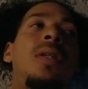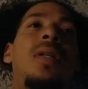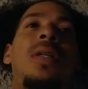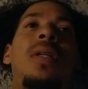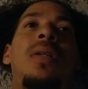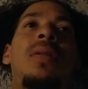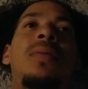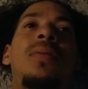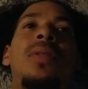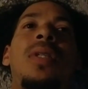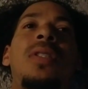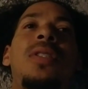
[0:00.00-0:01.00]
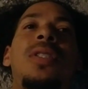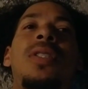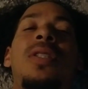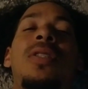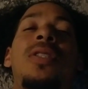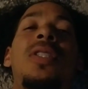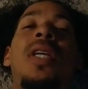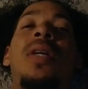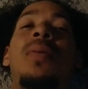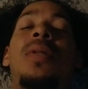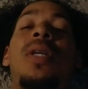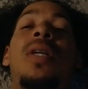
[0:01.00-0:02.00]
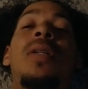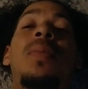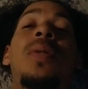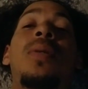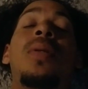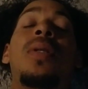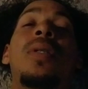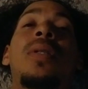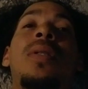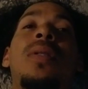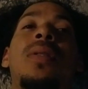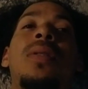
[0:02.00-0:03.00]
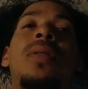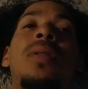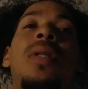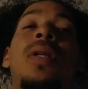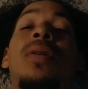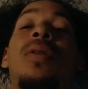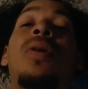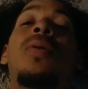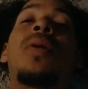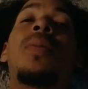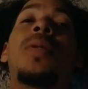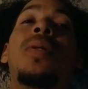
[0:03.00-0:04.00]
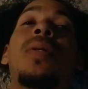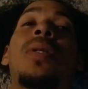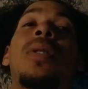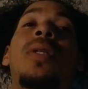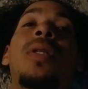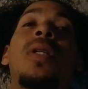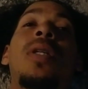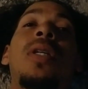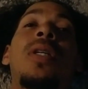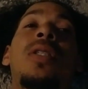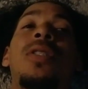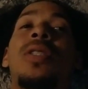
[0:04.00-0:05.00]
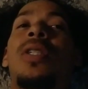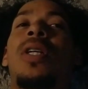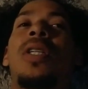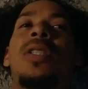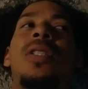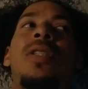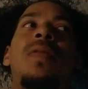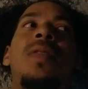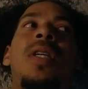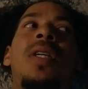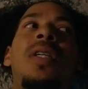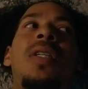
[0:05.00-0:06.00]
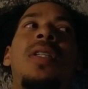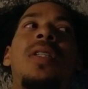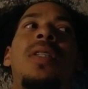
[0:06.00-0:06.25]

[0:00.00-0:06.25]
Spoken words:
I just understand what the hell I'm doing. I don't know what I'm doing. There's a lot of stuff that